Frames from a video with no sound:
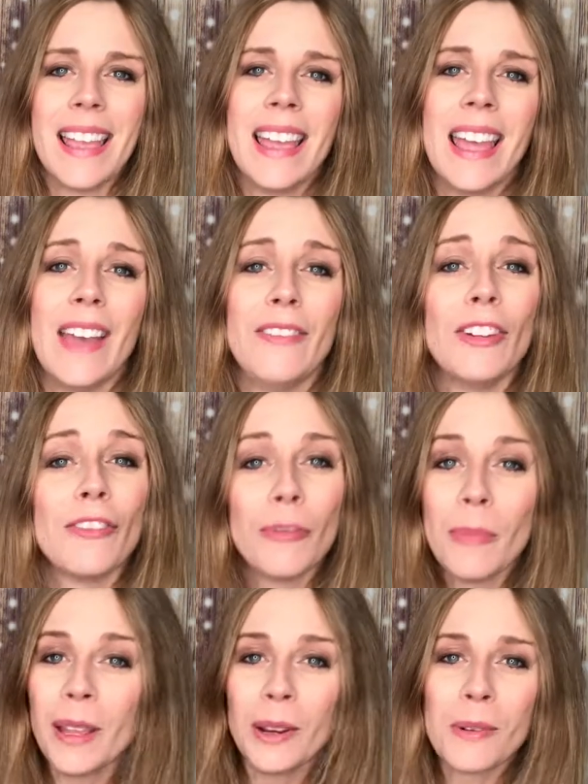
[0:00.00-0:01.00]
If you're
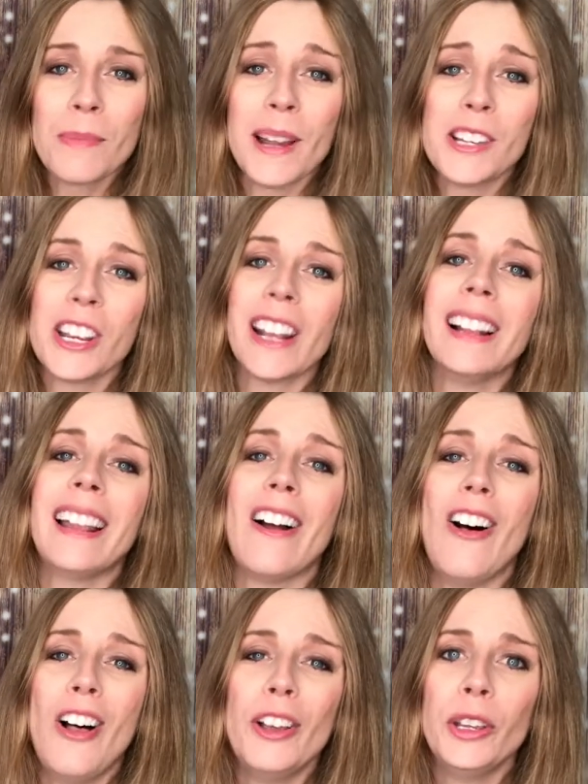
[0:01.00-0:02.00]
familiar with my channel at
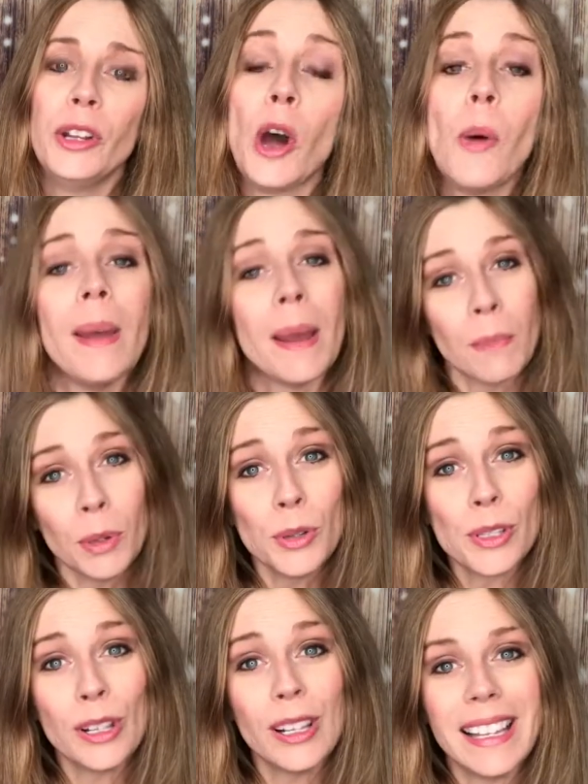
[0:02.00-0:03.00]
all, you know
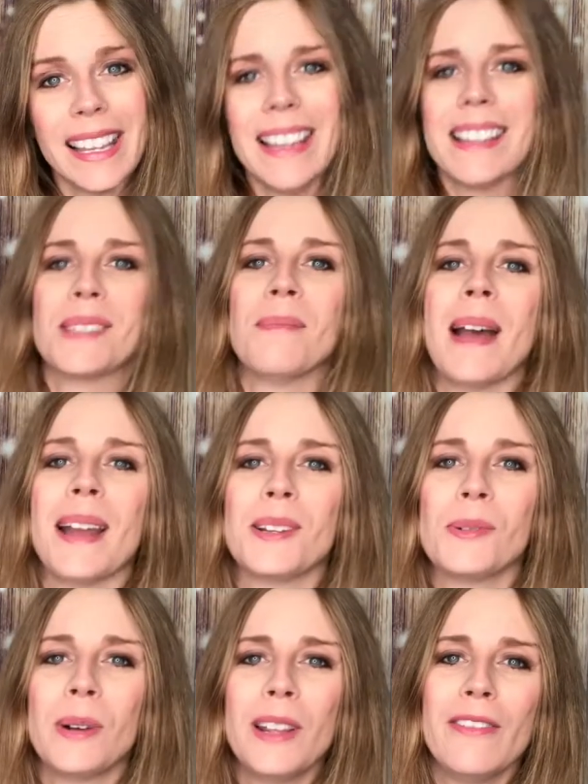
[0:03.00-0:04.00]
Bamboozal. He is my
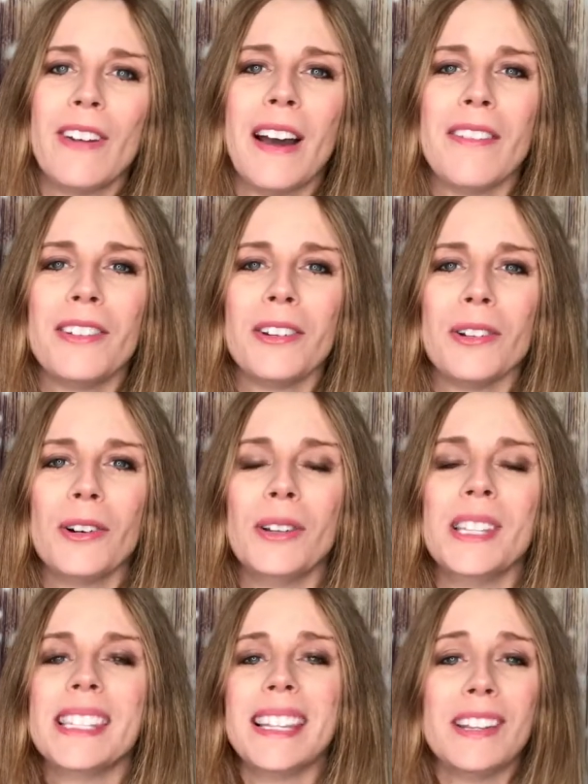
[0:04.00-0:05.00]
25-year-old
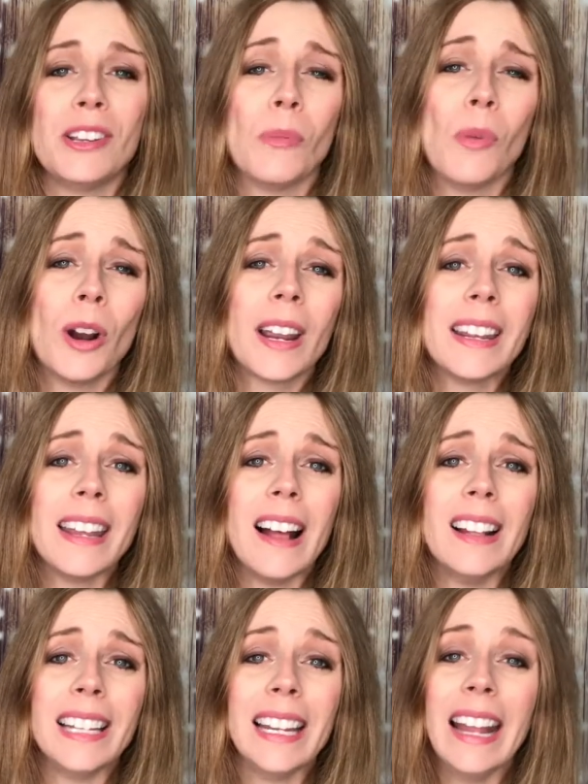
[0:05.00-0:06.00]
senior Morgan
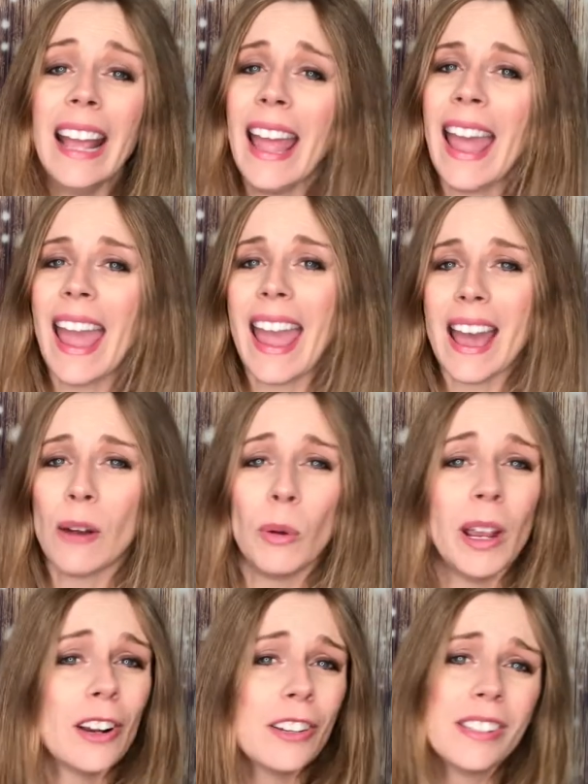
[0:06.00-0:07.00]
gelding, and we
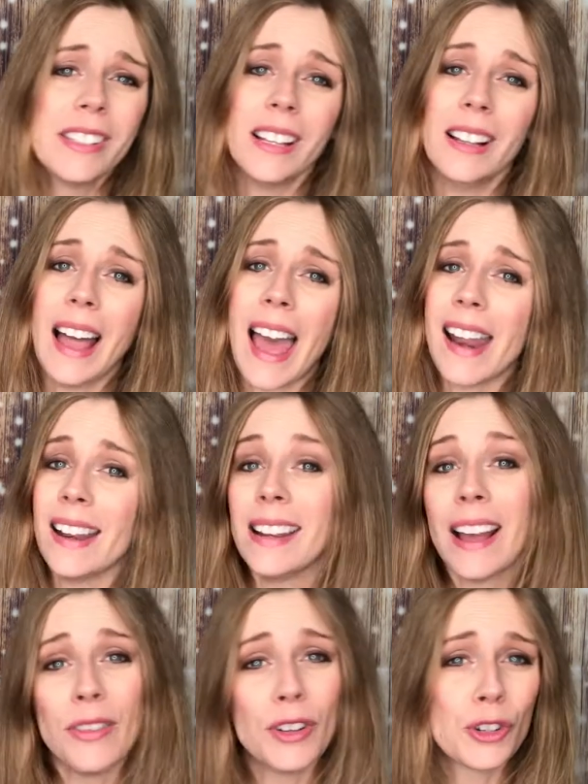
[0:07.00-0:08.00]
are still heading
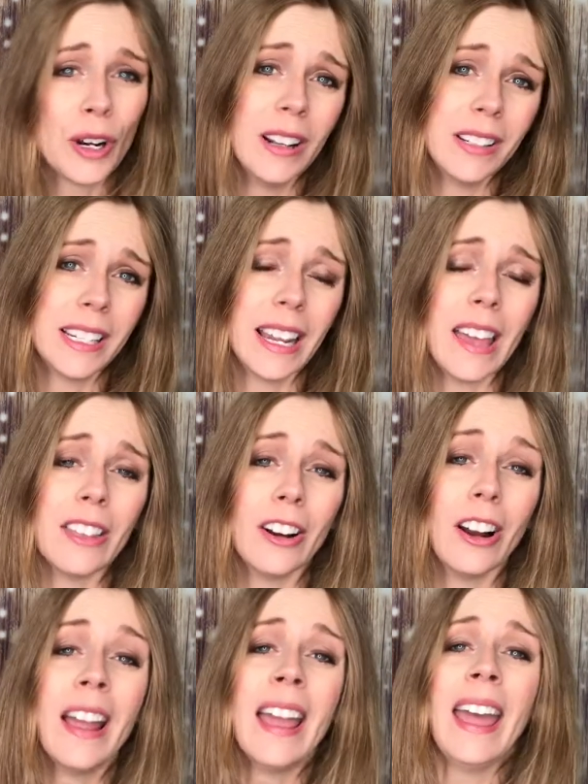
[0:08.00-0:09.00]
down the trail together.
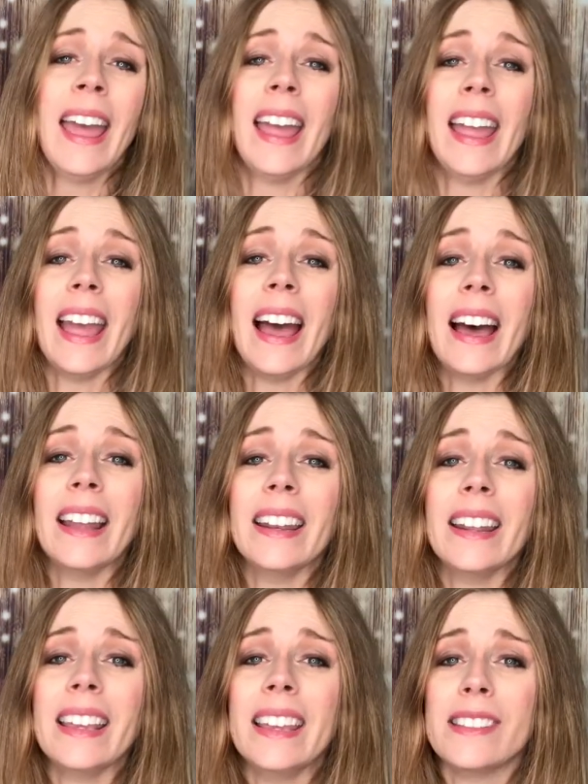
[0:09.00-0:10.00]
And
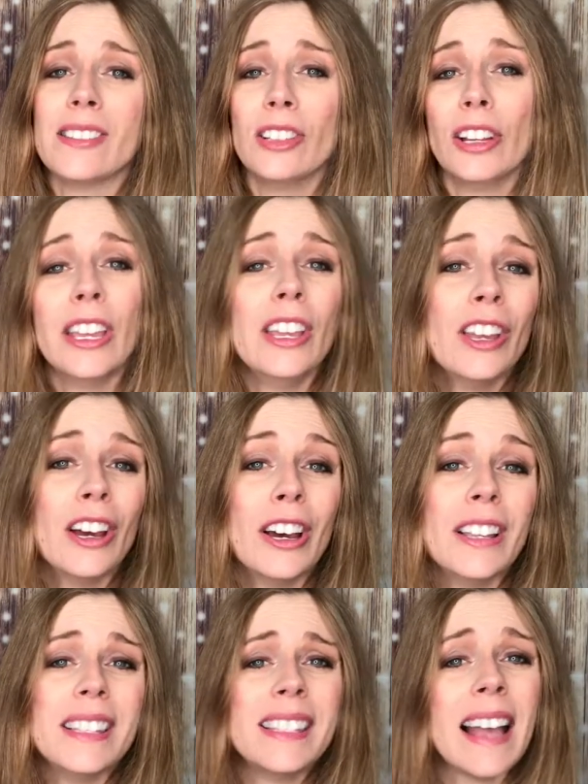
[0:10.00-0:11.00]
he's looking
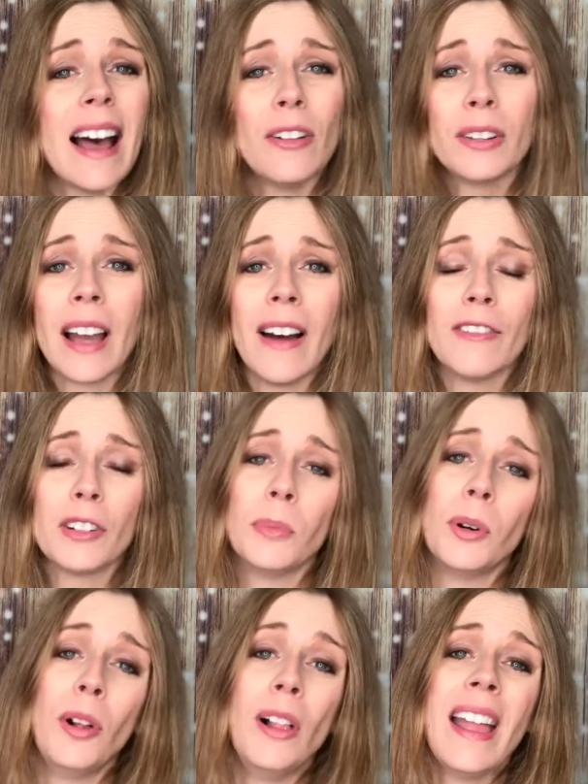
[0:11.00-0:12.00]
good, sound
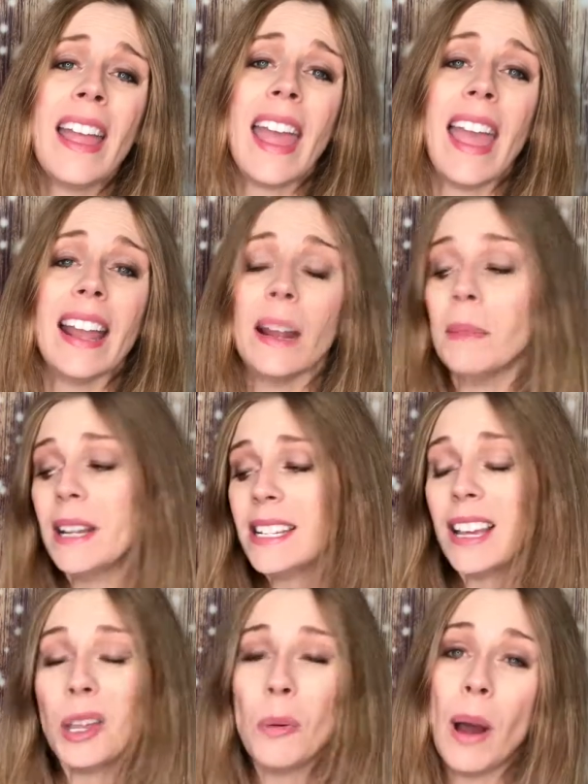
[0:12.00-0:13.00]
comfortable. And I'm going to tell
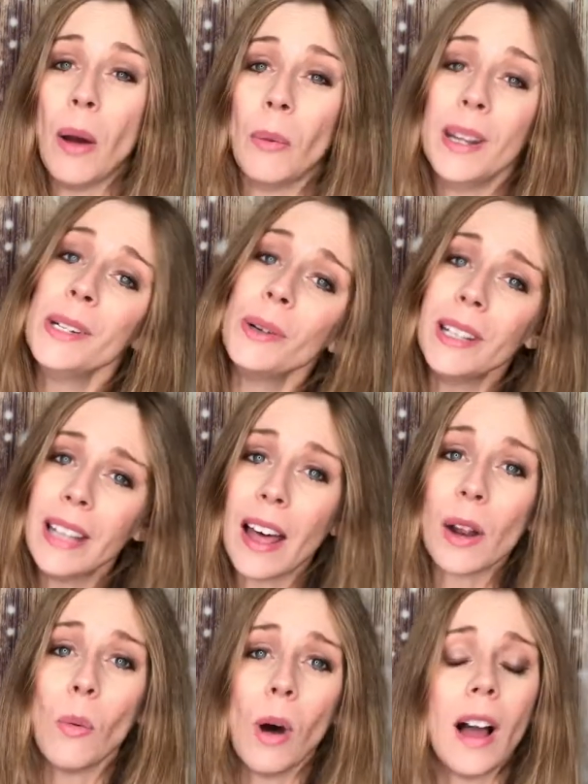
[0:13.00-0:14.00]
you what, we do a lot
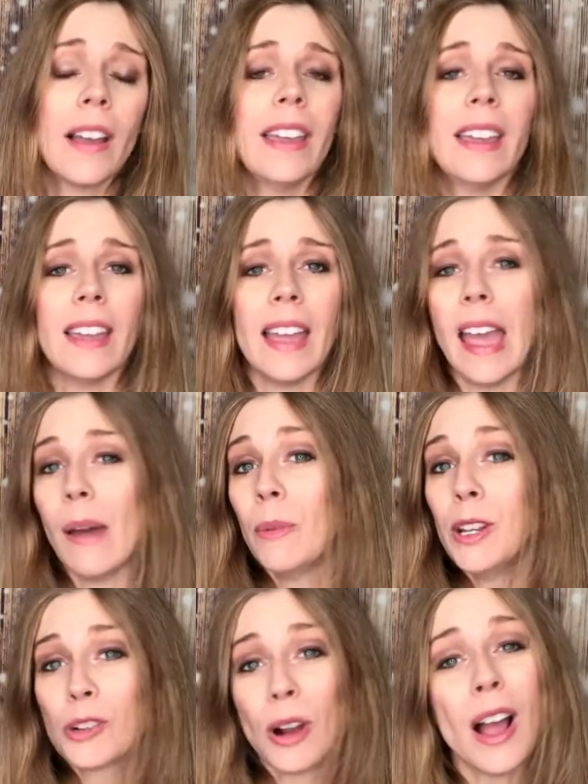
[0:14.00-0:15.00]
of walking, and we
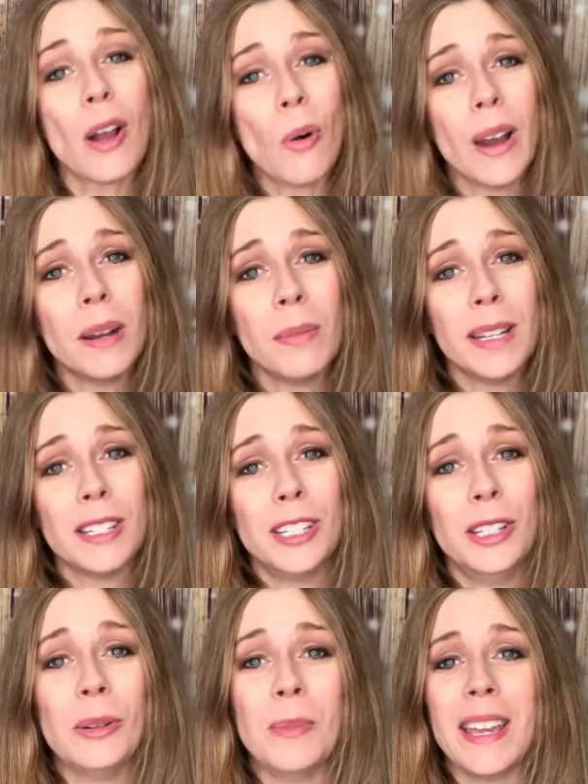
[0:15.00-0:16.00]
trot quite a bit
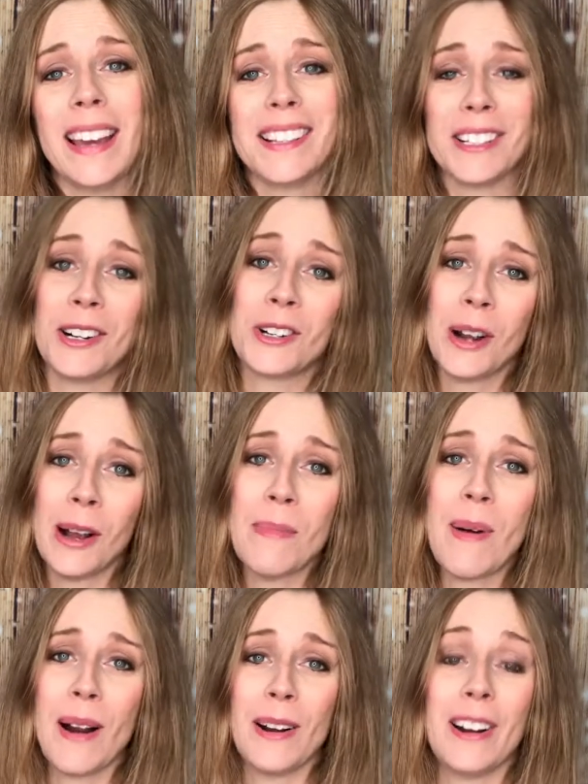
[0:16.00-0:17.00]
too because our trail
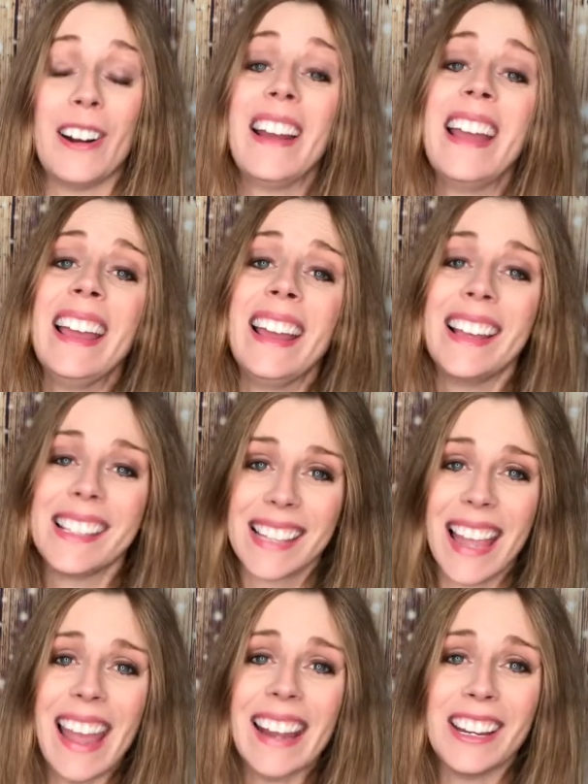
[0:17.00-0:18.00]
partner is
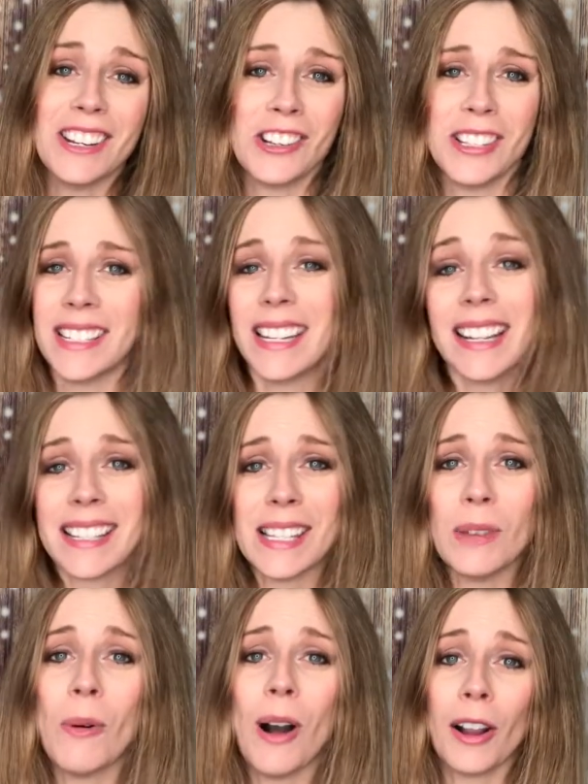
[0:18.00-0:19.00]
gaited. She's a Tennessee
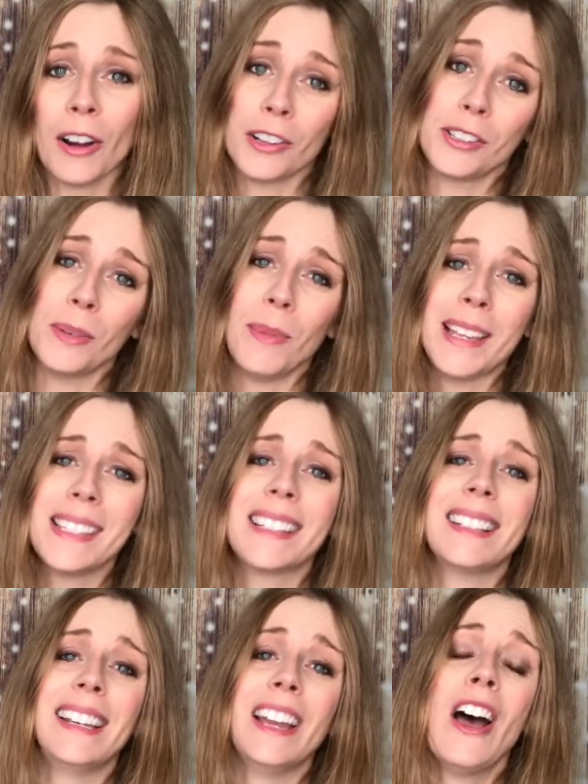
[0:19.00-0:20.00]
walker, so
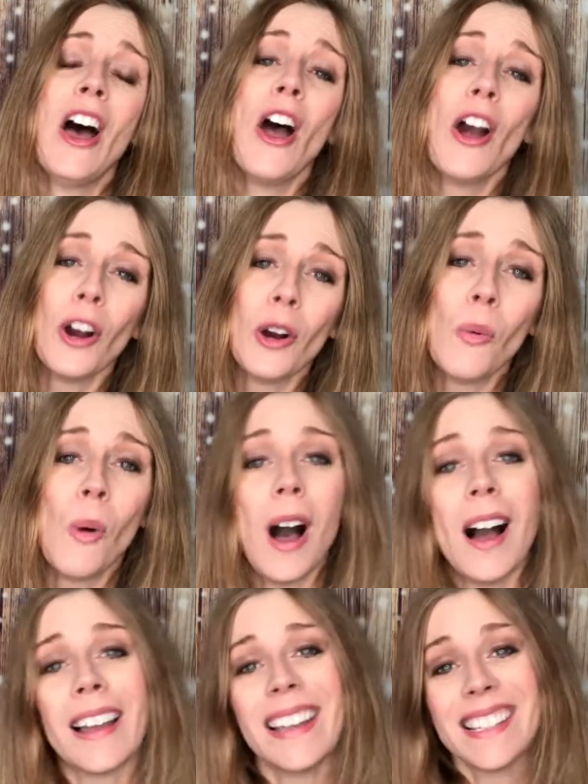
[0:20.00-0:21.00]
basically her
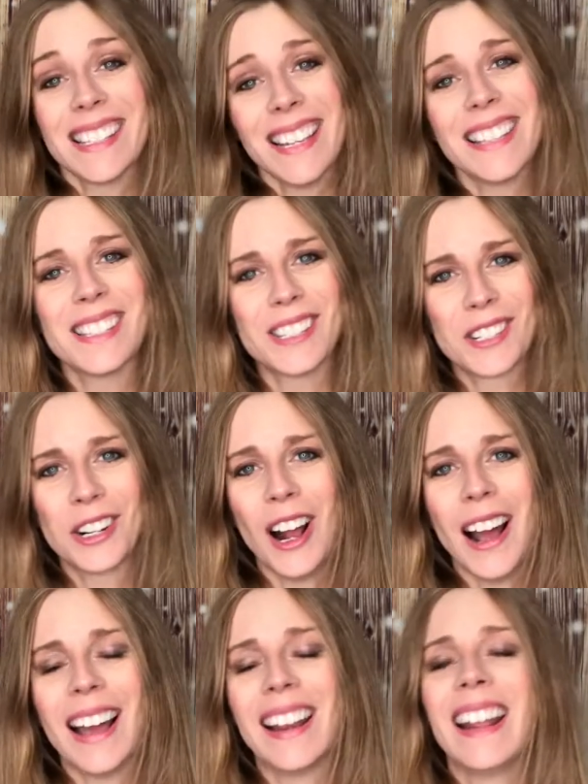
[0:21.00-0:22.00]
walk is his
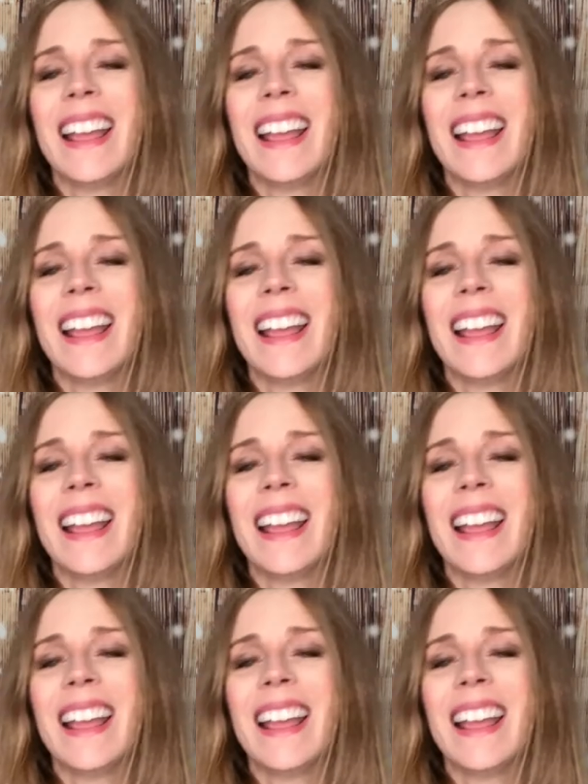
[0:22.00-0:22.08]
trot.